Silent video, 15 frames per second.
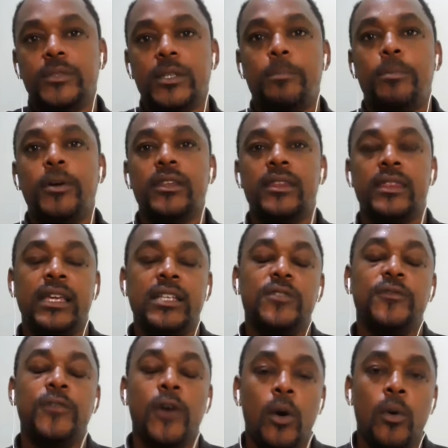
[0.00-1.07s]
to put
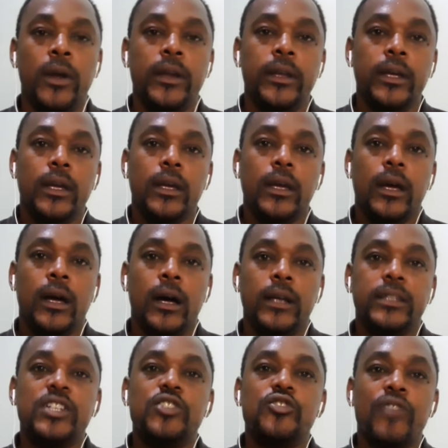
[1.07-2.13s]
things forward
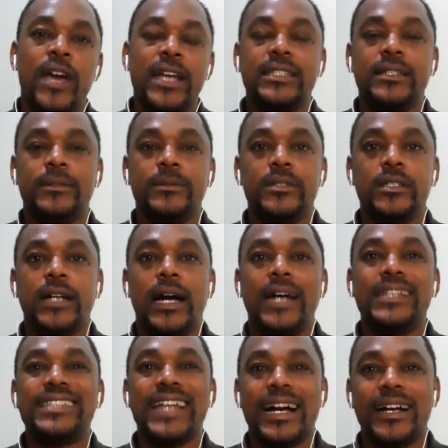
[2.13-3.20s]
uh, to try to, to
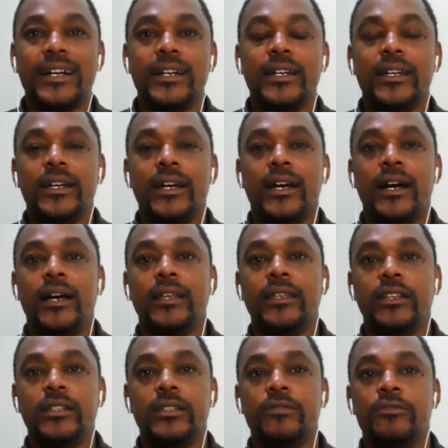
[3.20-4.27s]
attack uh,
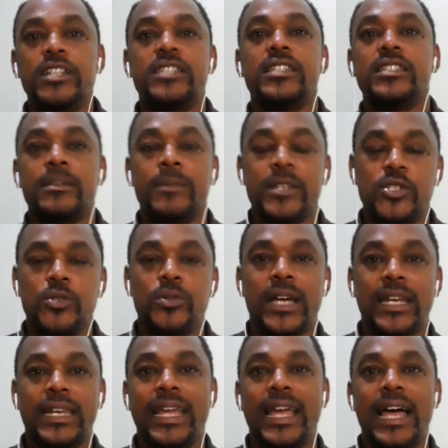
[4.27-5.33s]
the, the racism issue
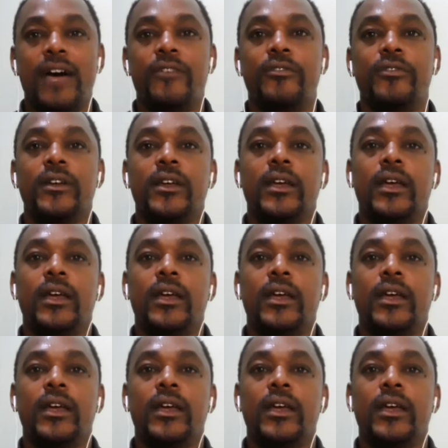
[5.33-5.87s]
that they have.